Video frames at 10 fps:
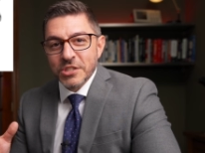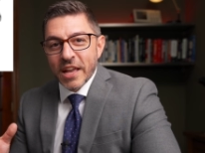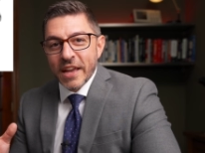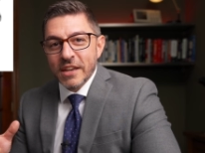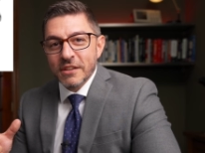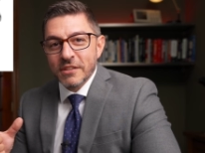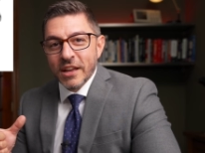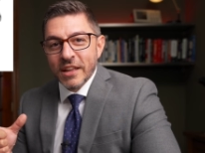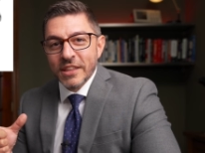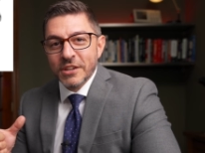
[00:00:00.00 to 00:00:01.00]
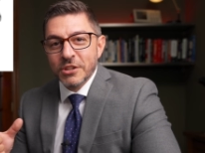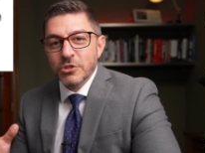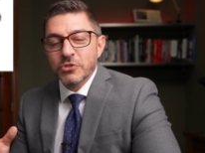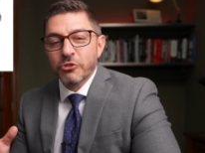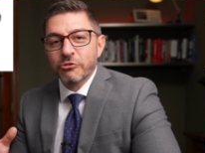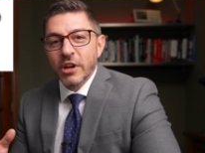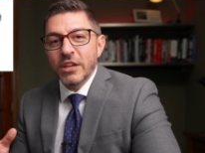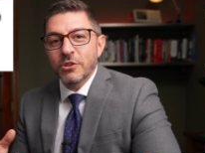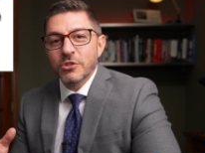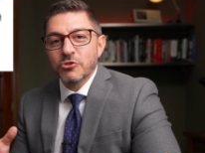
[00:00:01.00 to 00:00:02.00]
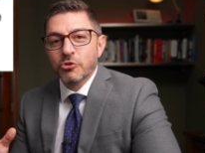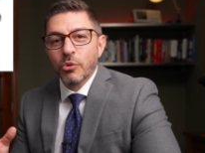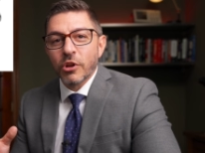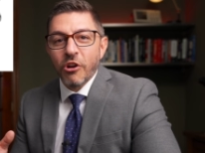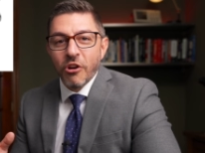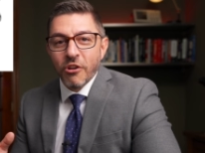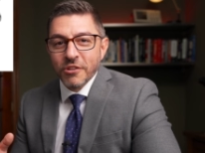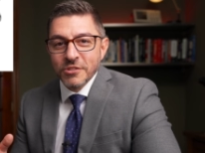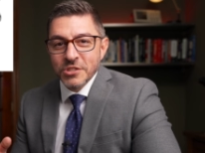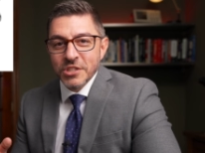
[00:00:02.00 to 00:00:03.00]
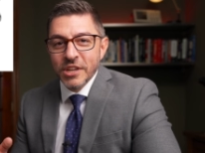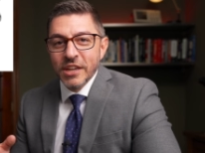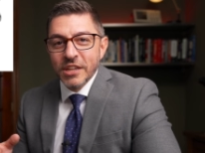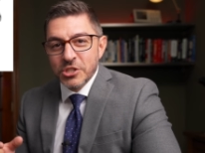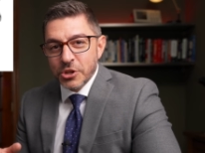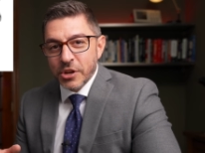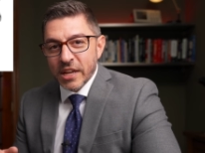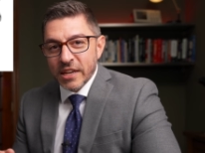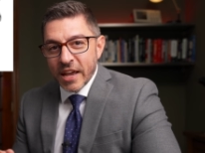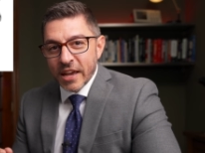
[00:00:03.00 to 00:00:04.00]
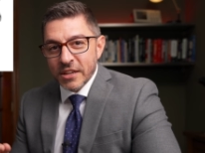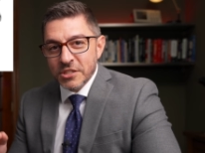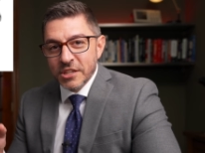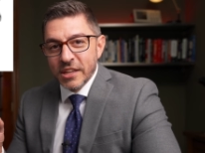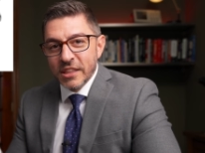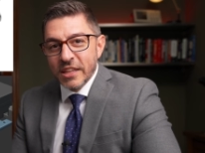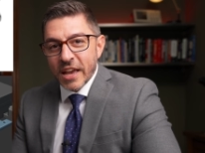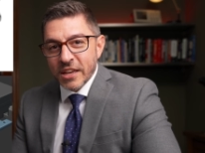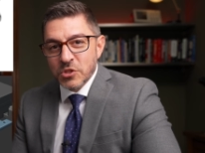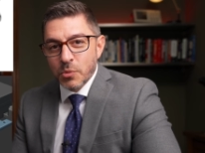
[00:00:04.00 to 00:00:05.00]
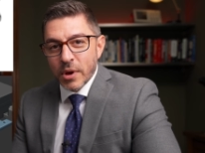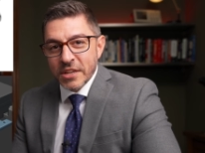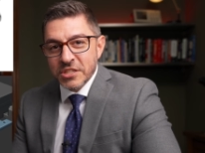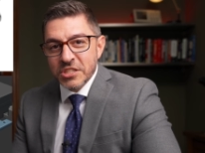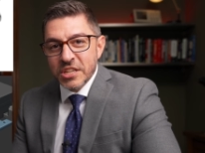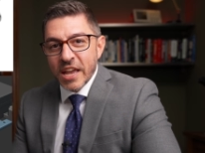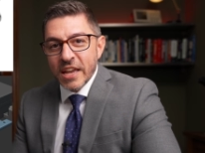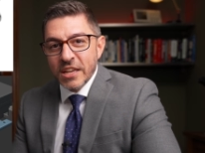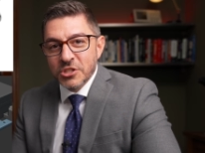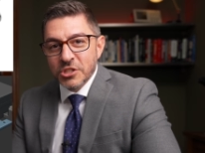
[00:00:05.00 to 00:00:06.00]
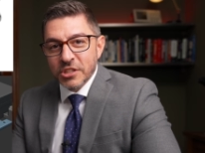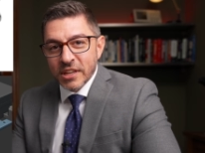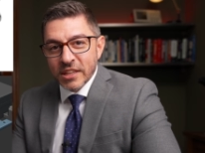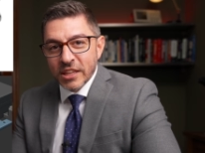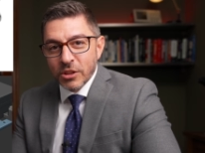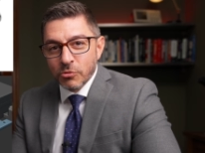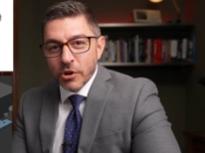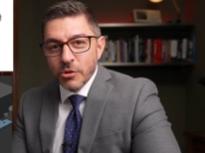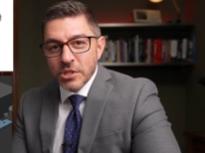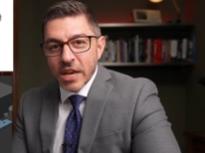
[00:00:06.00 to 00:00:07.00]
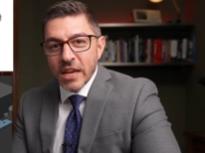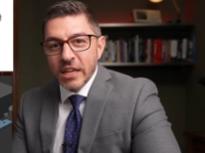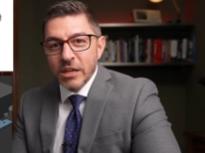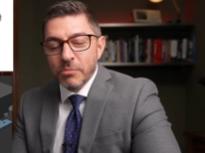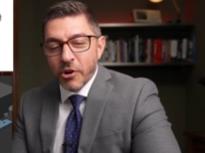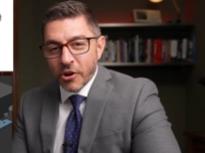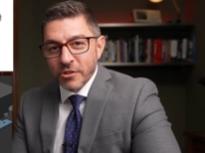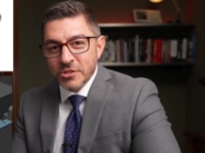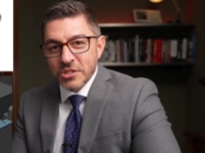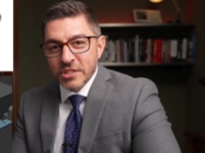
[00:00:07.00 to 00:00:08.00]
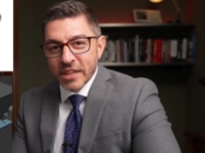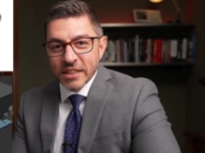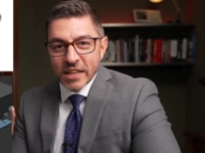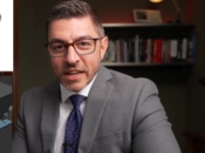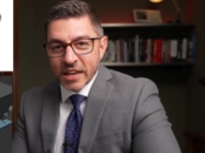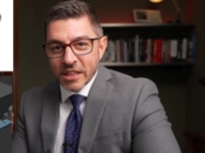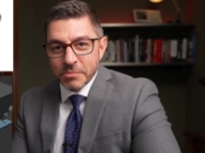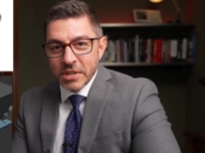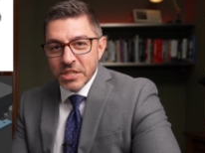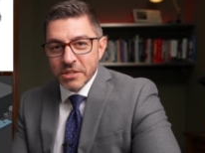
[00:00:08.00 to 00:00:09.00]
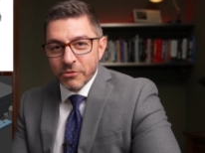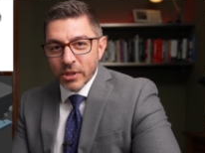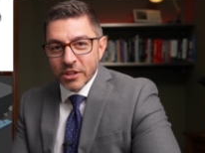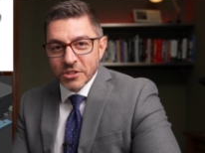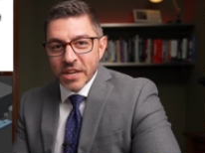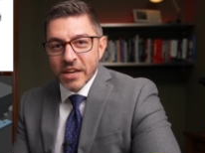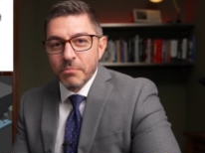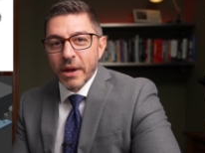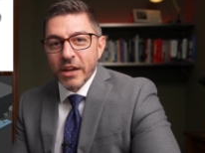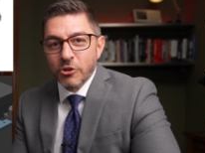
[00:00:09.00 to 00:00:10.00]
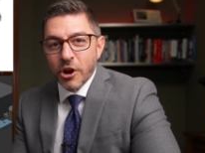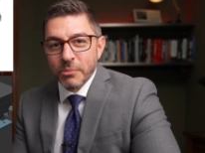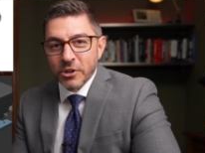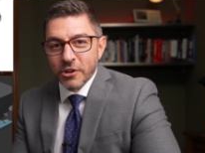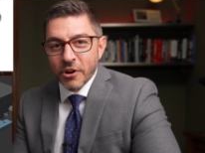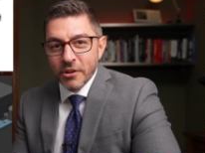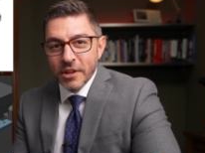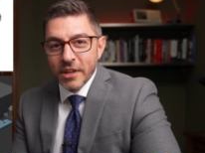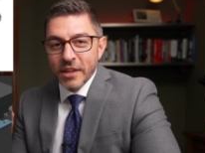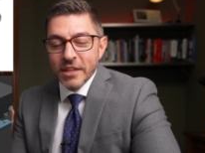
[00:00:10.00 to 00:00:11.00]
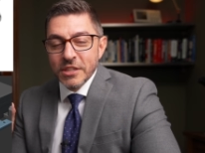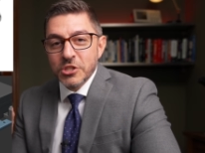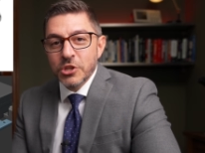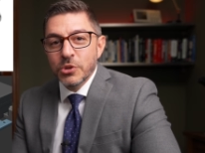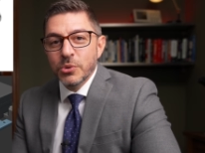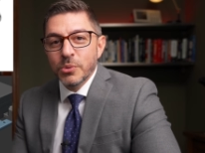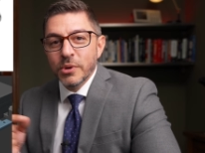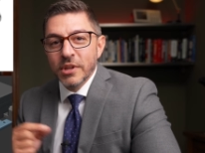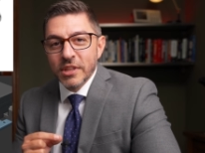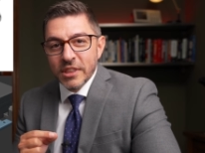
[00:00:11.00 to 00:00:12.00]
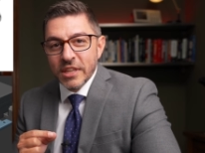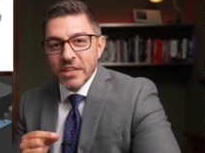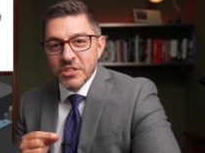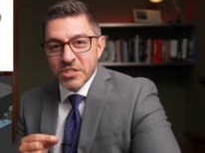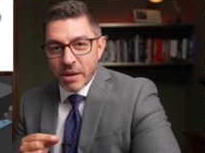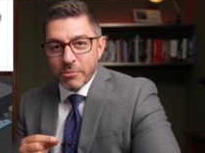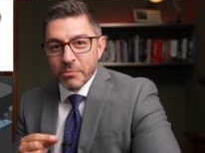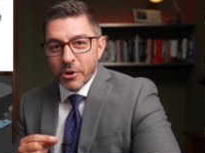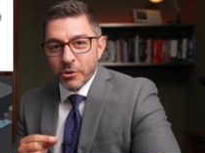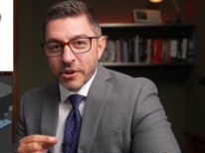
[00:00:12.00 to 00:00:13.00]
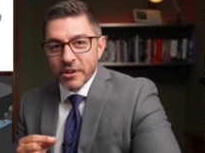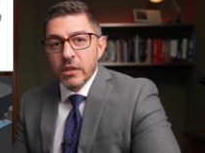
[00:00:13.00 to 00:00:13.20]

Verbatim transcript: like, uh, that are used for radio controlled cars to connect the X Y stage uh, little rotating parts, like that kind of the piece of what looks like a micrometer, to the stepper motor.